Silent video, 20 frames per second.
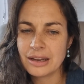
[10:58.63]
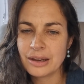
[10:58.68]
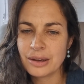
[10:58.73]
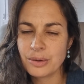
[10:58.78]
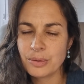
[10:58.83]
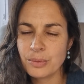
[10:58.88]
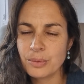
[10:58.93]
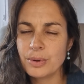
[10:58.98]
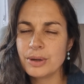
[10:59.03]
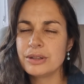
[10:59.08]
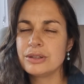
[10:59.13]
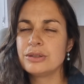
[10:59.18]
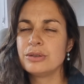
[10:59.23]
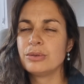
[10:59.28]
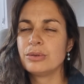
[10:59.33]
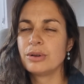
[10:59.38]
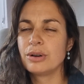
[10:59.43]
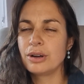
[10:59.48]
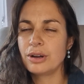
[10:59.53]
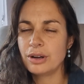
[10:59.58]
with
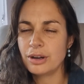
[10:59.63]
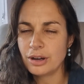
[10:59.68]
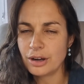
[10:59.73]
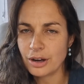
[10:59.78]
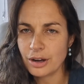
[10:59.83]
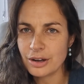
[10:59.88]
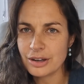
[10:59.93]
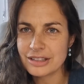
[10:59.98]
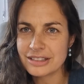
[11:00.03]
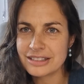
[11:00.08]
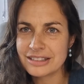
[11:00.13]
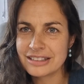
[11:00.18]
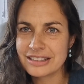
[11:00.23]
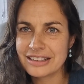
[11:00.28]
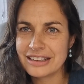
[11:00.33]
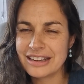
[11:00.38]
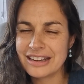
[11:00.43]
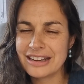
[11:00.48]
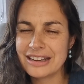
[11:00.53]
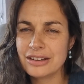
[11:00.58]
your heart
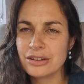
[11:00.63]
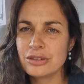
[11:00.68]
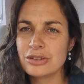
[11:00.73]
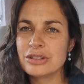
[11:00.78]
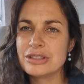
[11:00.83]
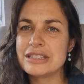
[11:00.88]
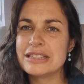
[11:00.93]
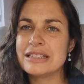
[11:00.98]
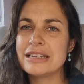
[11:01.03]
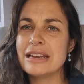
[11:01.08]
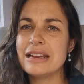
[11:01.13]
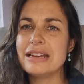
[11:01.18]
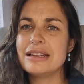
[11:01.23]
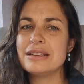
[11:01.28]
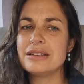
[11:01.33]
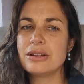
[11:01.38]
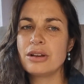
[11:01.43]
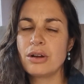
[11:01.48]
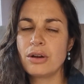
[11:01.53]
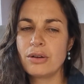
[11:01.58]
in a
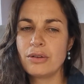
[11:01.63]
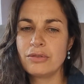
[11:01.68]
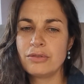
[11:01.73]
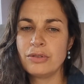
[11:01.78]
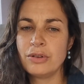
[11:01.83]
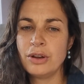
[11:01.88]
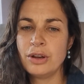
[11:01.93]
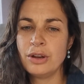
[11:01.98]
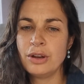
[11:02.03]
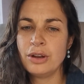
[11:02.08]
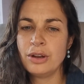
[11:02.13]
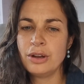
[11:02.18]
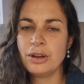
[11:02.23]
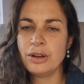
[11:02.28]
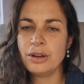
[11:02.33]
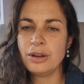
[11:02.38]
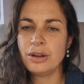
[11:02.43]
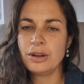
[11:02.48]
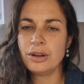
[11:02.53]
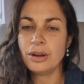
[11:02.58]
state of
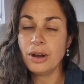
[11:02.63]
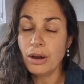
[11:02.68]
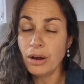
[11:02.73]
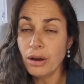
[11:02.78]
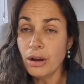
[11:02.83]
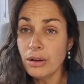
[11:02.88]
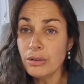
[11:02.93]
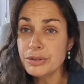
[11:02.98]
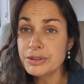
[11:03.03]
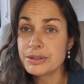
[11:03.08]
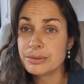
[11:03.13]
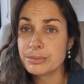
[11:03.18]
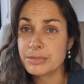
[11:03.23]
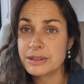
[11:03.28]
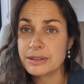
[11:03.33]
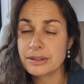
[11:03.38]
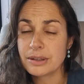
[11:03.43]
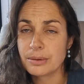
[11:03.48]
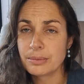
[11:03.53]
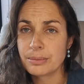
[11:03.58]

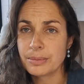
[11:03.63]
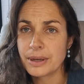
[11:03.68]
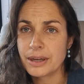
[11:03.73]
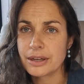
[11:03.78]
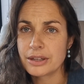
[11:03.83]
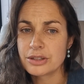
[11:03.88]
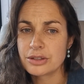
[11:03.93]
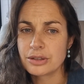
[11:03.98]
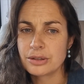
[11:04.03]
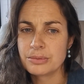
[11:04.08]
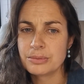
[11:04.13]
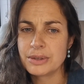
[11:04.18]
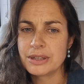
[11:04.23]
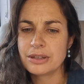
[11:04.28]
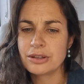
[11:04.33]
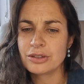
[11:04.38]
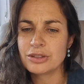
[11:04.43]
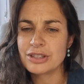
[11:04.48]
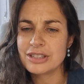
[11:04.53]
ultimate compassion, because